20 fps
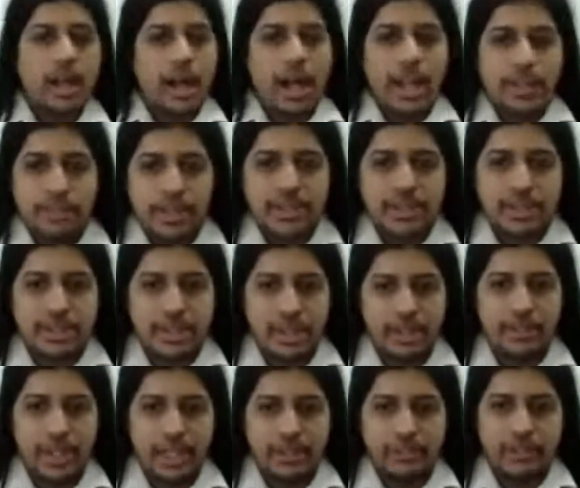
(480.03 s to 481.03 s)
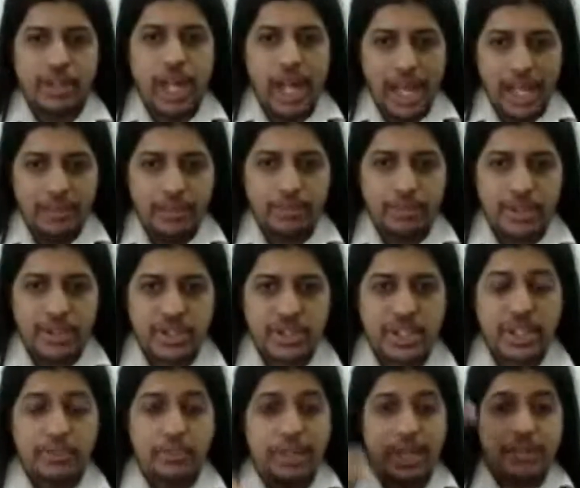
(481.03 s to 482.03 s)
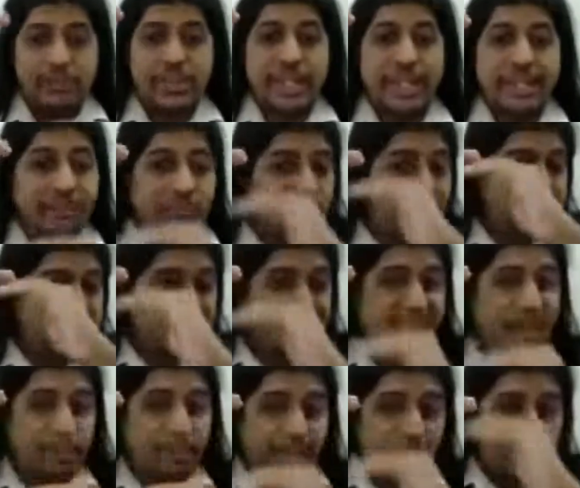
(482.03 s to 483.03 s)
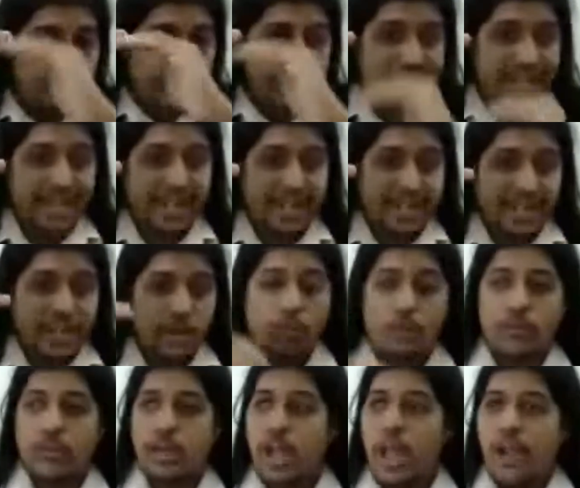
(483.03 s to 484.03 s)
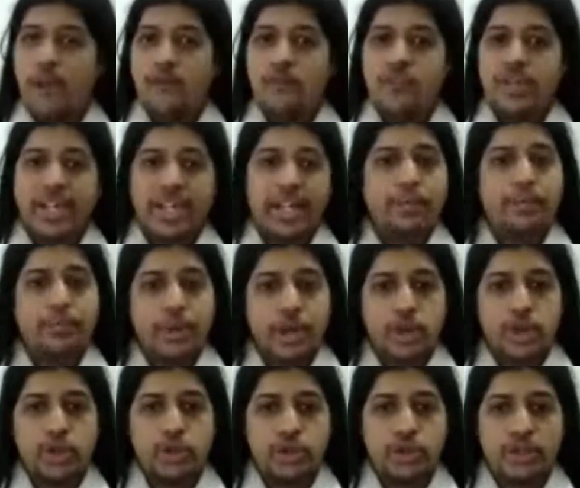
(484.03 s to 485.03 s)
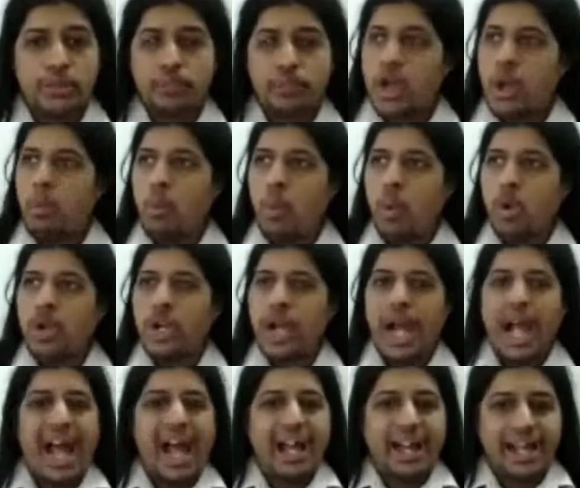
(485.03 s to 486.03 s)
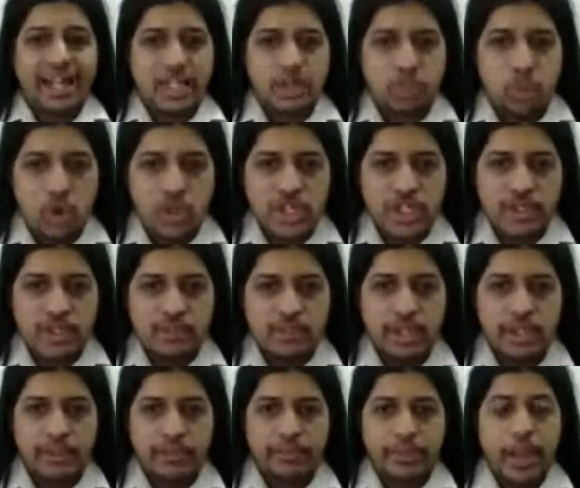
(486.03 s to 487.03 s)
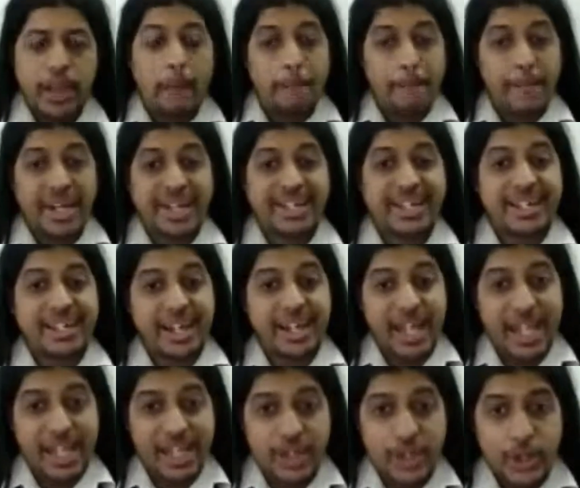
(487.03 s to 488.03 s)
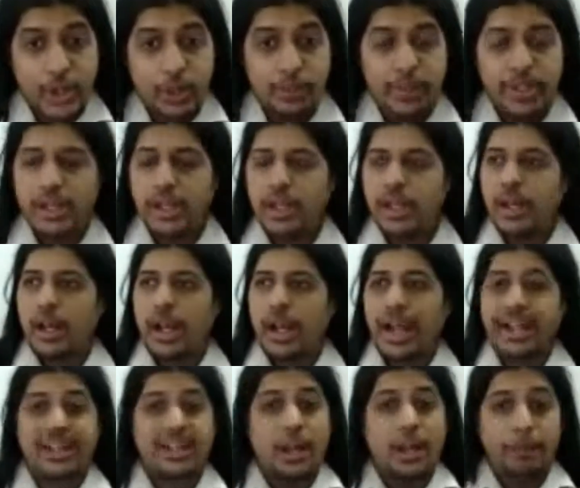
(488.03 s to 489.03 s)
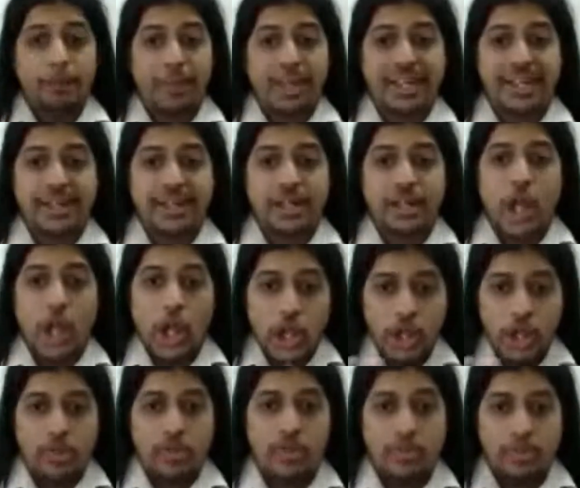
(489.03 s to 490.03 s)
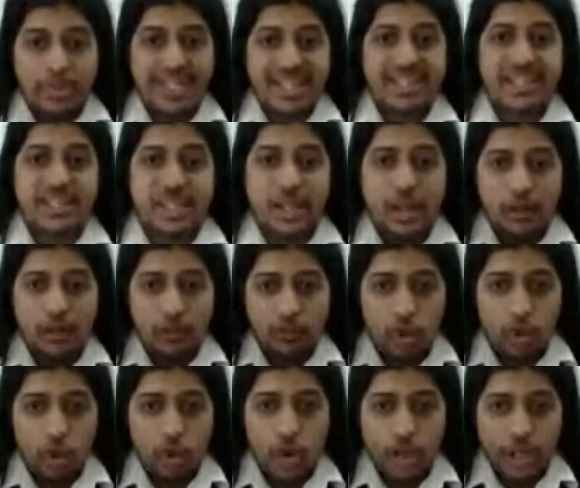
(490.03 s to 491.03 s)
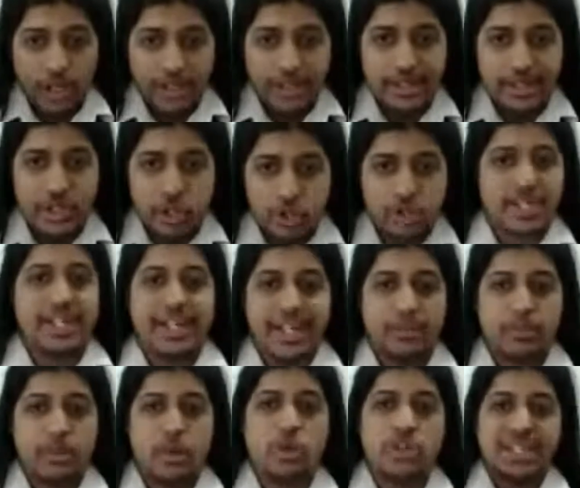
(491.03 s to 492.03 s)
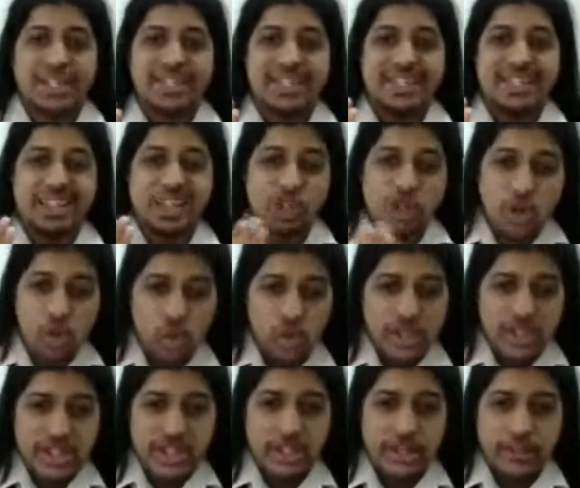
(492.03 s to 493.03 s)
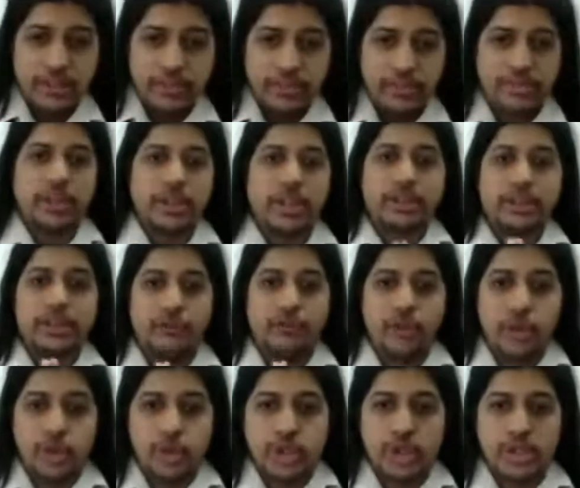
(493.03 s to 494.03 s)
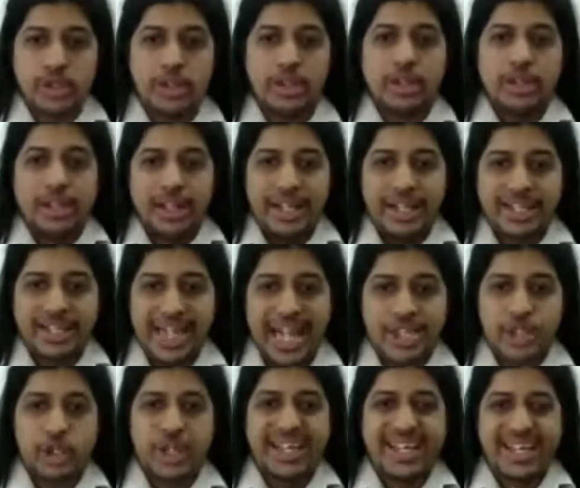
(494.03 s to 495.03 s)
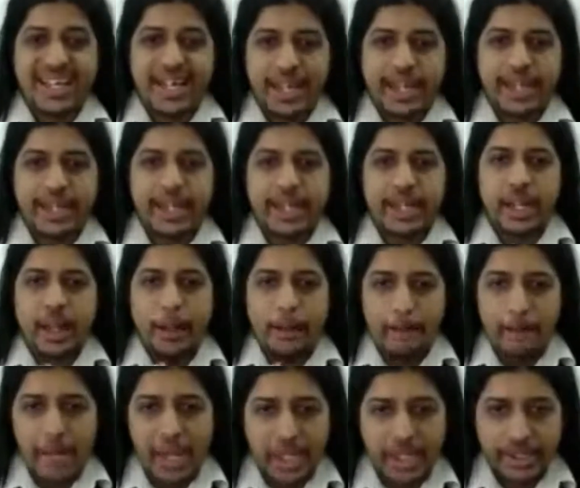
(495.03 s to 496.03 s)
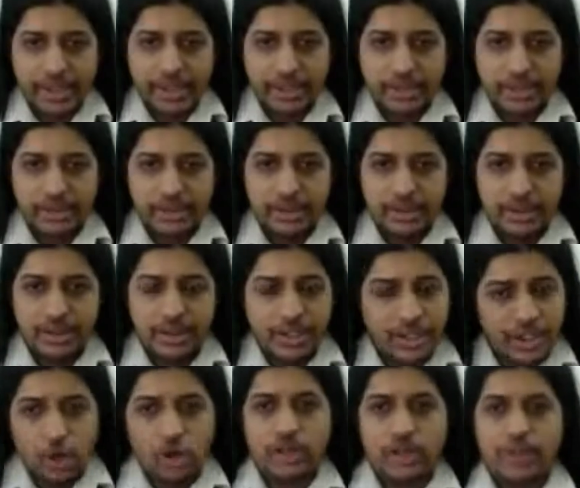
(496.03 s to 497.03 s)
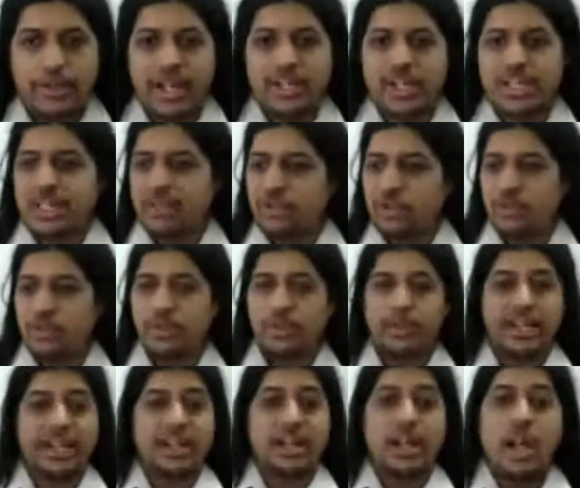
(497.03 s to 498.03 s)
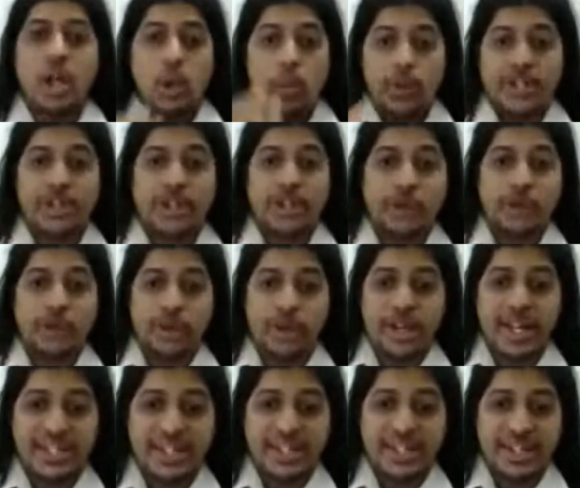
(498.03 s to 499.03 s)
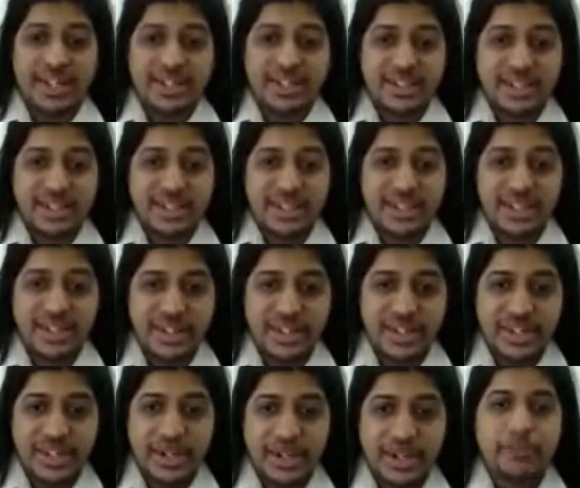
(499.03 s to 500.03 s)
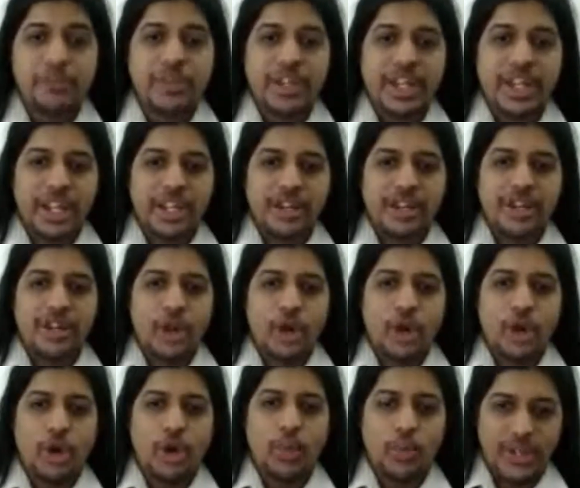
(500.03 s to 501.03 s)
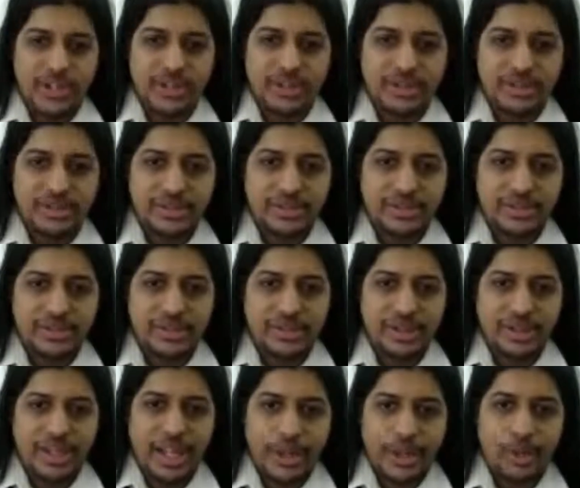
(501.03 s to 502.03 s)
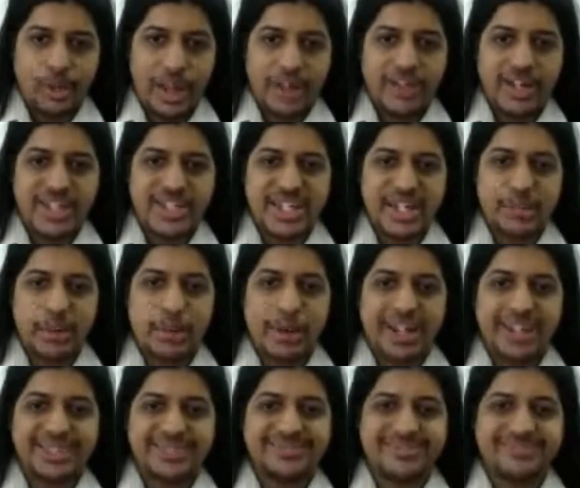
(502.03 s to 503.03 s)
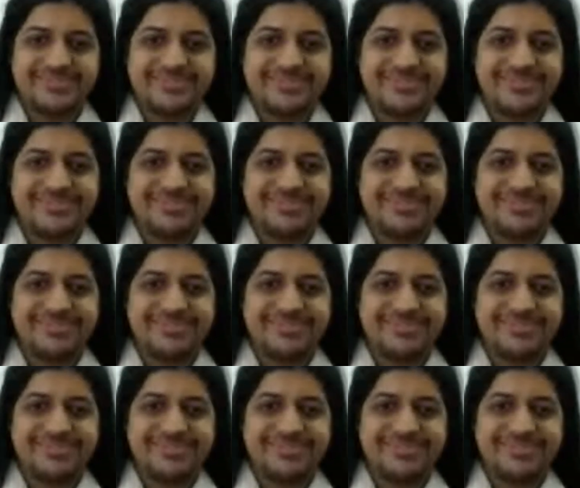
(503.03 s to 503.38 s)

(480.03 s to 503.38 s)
I personally believe that if this gap can be taken care of, we can produce more responsible, better equipped, and complete human beings for the society, because it's in the schools that the future is actually getting better. This is Dr. Maharaja SivaSubramanian, wishing you great success in your venture. Thank you. Have a nice day. Bye-bye.